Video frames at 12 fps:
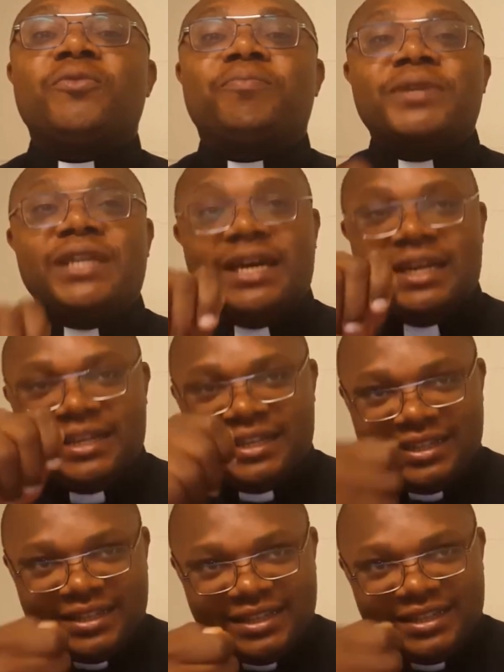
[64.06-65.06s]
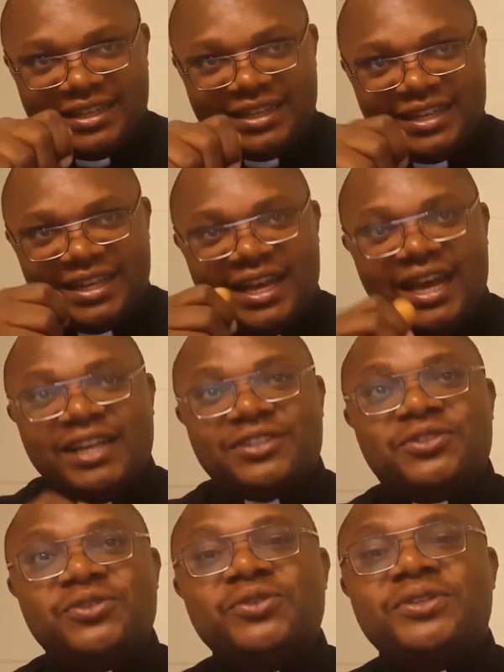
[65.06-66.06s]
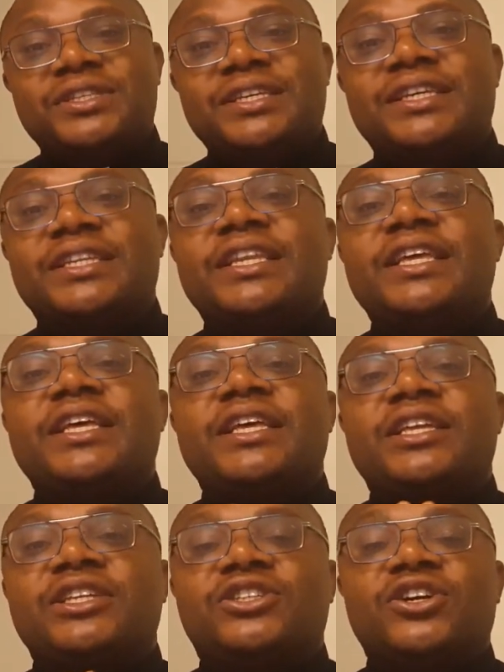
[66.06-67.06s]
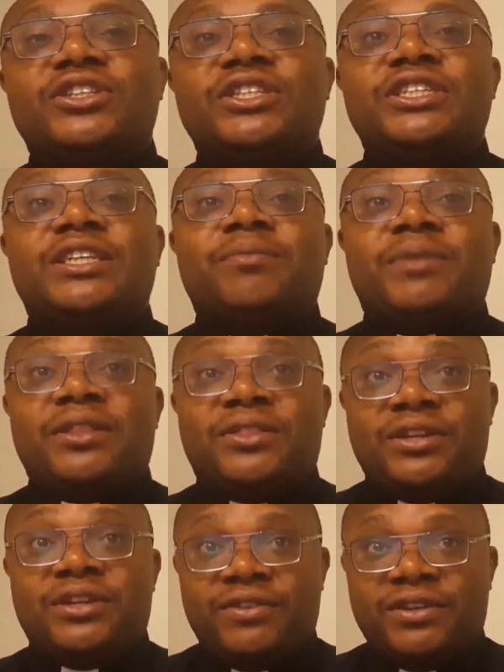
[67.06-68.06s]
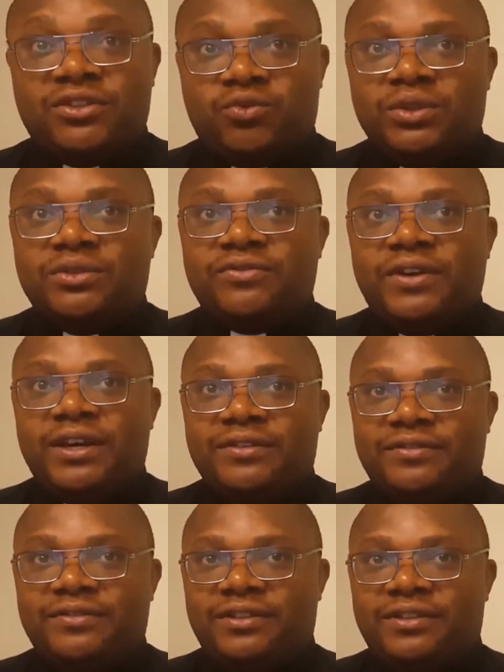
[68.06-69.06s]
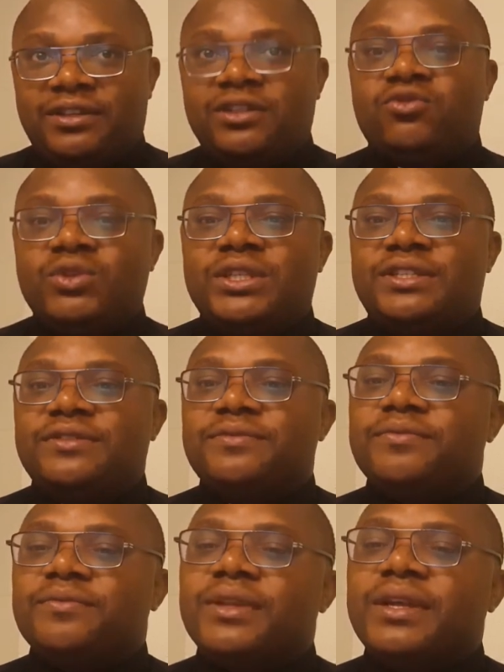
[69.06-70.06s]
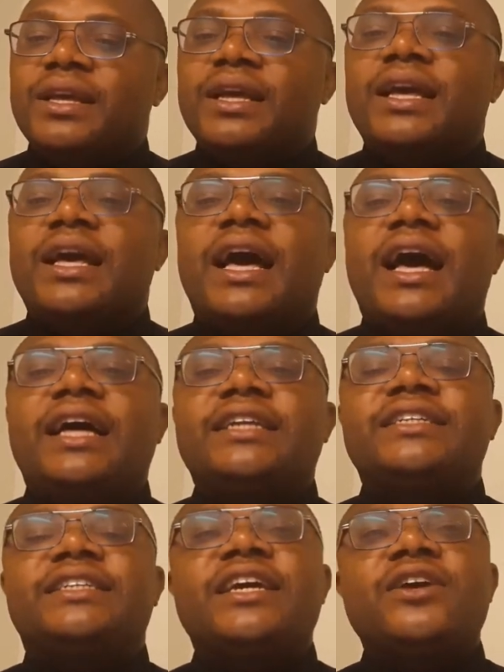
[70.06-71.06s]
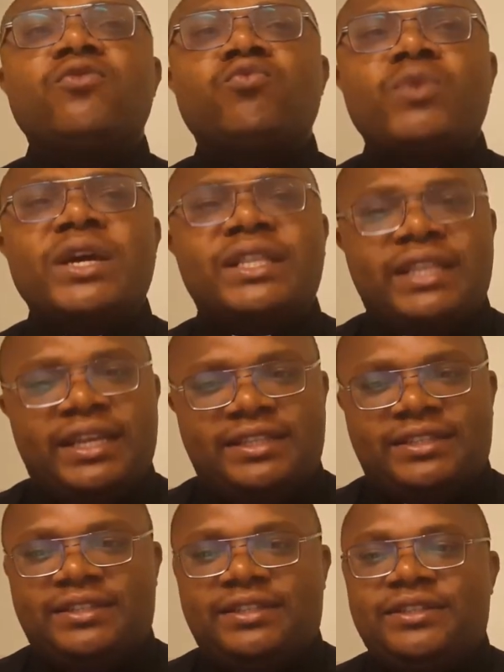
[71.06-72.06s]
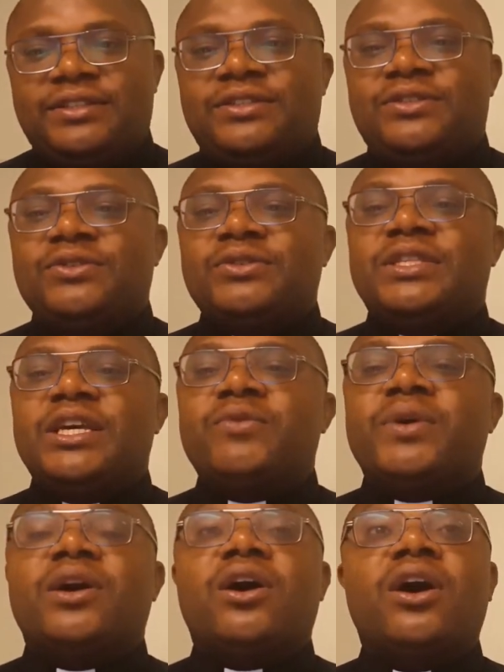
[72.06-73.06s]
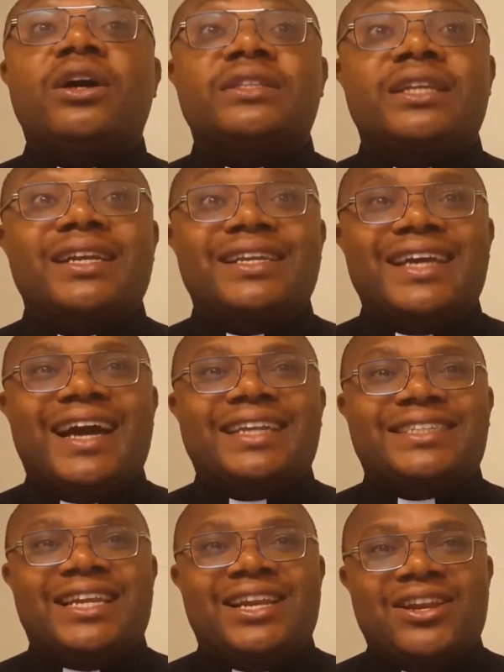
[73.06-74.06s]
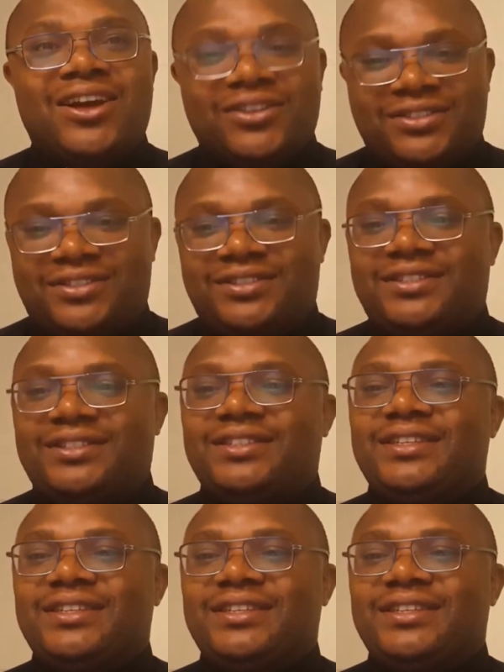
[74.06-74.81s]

opener, as used in Judges chapter three verse twenty-five. It reads, "And they waited till they were utterly at a loss.